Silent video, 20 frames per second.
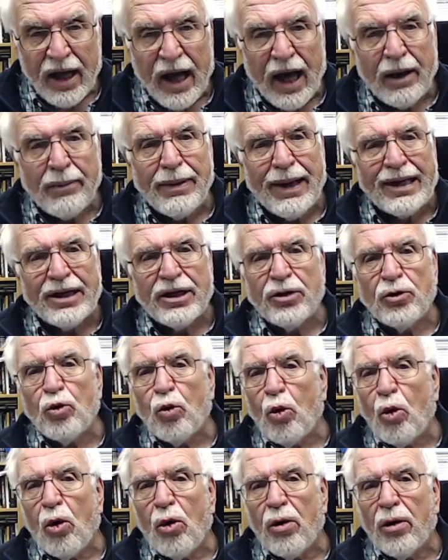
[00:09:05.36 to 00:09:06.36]
How about in
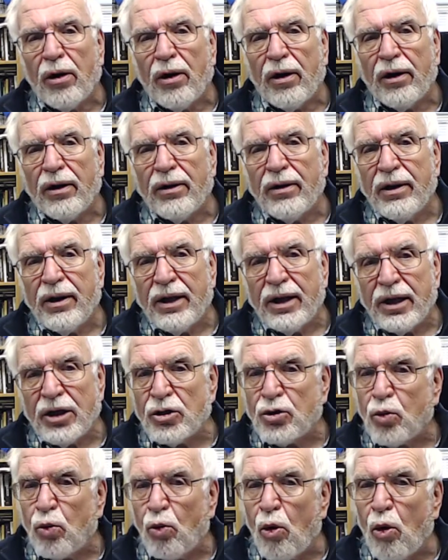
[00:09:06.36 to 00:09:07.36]
war?
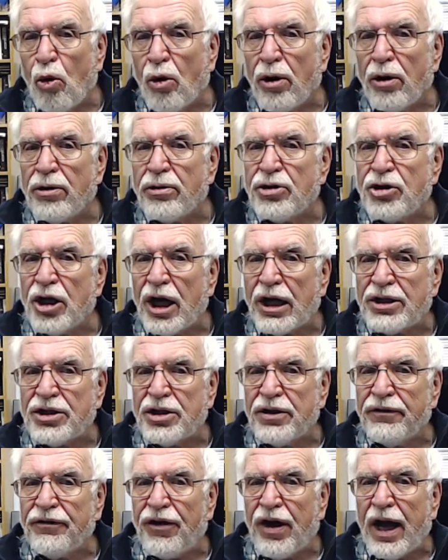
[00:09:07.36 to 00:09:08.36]
Is war
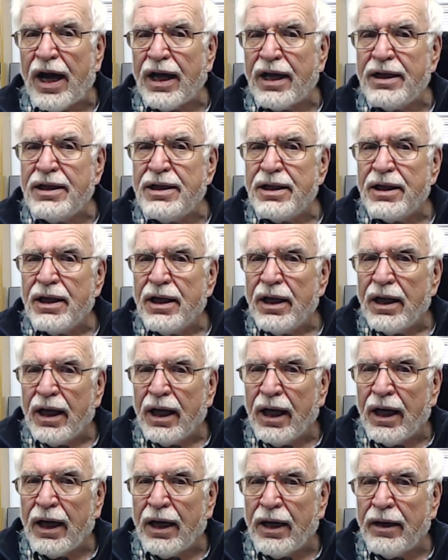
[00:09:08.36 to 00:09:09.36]
justified
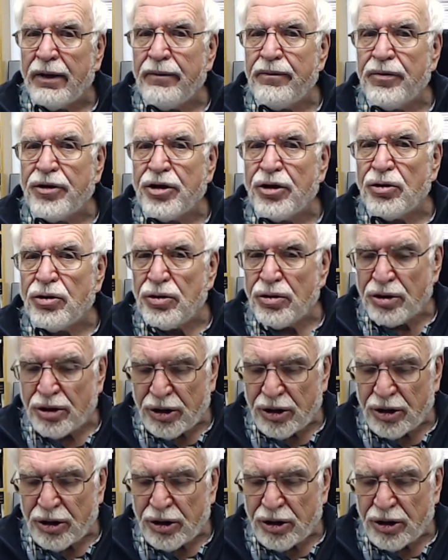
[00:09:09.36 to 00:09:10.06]
to